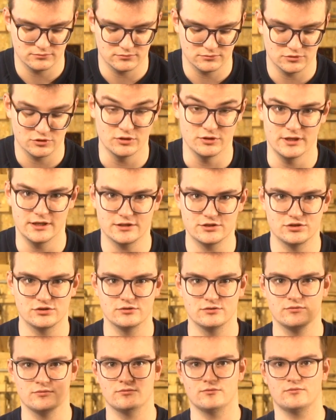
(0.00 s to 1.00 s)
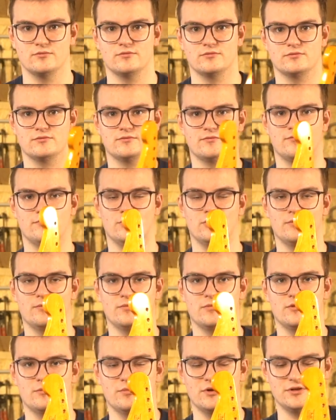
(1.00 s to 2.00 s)
connection
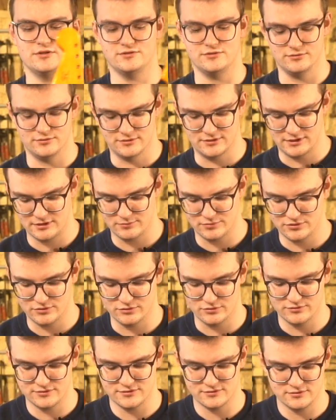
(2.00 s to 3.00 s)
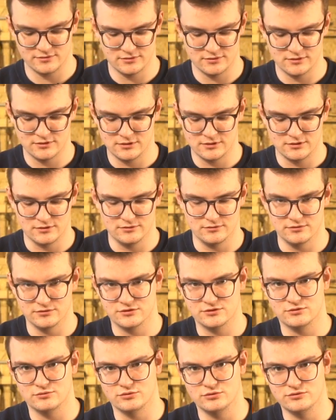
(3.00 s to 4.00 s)
from the body to the neck because the
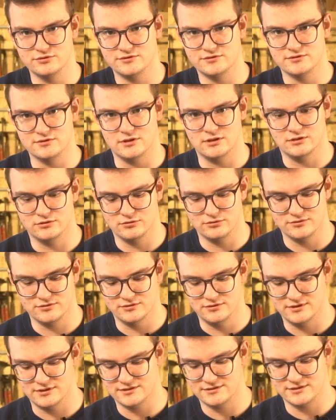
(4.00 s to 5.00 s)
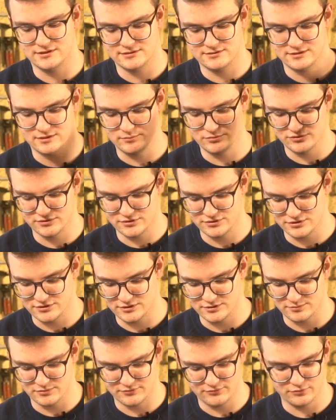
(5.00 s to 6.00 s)
screws are not in the exact same position
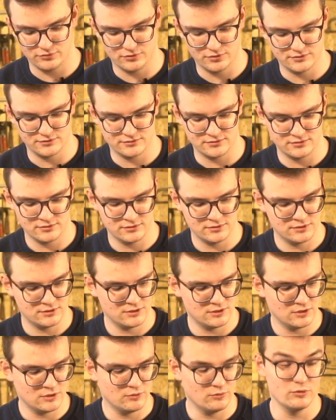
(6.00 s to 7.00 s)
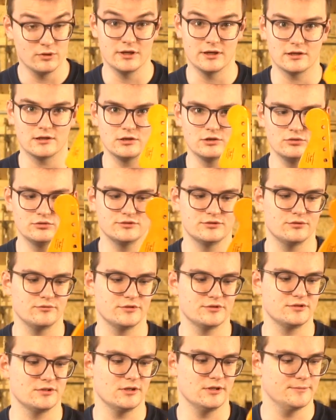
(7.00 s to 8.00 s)
as before and will get loose
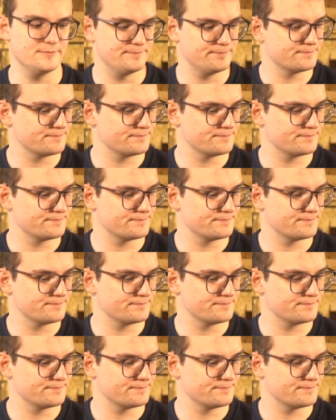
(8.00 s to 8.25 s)
over time.